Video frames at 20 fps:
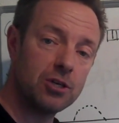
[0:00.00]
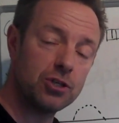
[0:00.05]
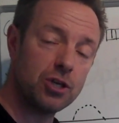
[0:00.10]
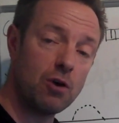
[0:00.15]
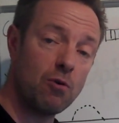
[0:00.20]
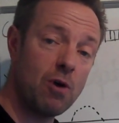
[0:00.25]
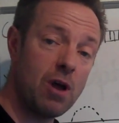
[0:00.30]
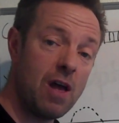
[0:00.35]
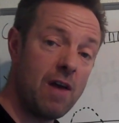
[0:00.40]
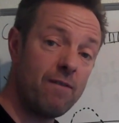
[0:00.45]

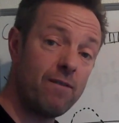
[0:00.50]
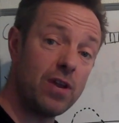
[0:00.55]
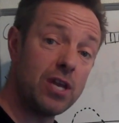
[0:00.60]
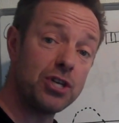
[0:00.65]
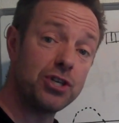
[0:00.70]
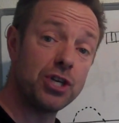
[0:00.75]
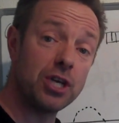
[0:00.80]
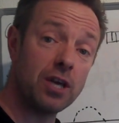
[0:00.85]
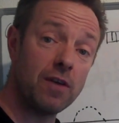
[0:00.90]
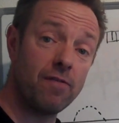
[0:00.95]
So
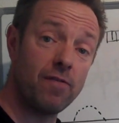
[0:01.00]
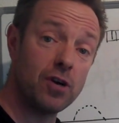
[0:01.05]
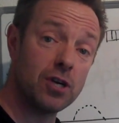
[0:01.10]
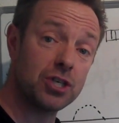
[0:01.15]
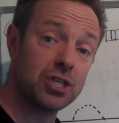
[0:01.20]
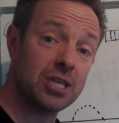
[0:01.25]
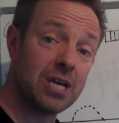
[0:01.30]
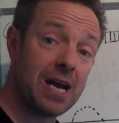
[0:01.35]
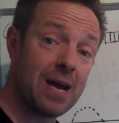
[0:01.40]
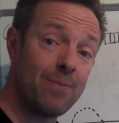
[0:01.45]
finishing your
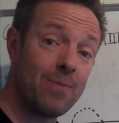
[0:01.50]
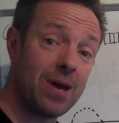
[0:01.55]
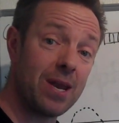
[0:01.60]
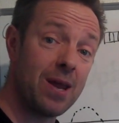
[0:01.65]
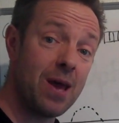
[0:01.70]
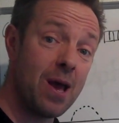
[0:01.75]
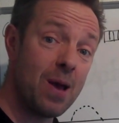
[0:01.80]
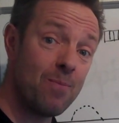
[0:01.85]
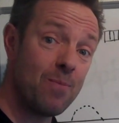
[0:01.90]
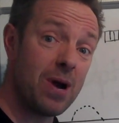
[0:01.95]
first
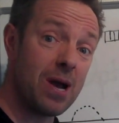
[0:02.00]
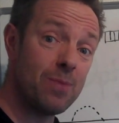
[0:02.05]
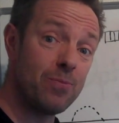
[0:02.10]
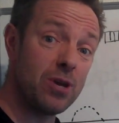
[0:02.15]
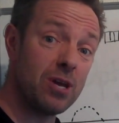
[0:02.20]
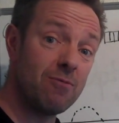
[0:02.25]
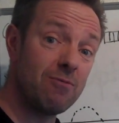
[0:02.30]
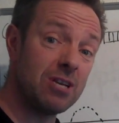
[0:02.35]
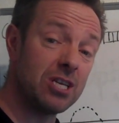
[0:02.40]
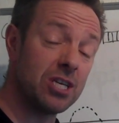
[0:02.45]
Ironman might
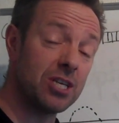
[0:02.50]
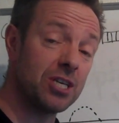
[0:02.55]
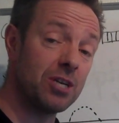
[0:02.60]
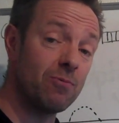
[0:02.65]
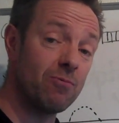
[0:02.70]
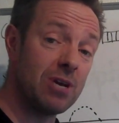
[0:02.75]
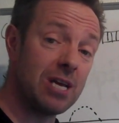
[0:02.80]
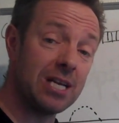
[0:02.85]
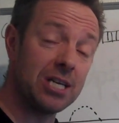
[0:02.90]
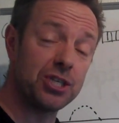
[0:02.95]
be a
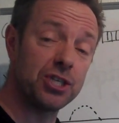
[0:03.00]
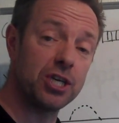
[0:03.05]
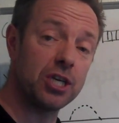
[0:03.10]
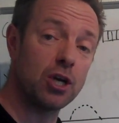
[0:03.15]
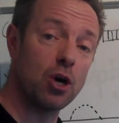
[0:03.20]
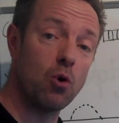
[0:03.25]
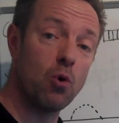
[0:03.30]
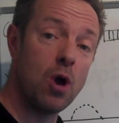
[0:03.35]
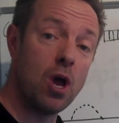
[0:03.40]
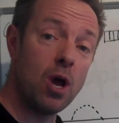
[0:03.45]
realistic
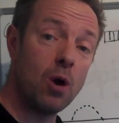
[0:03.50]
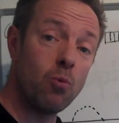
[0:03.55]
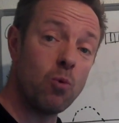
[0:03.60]
goal.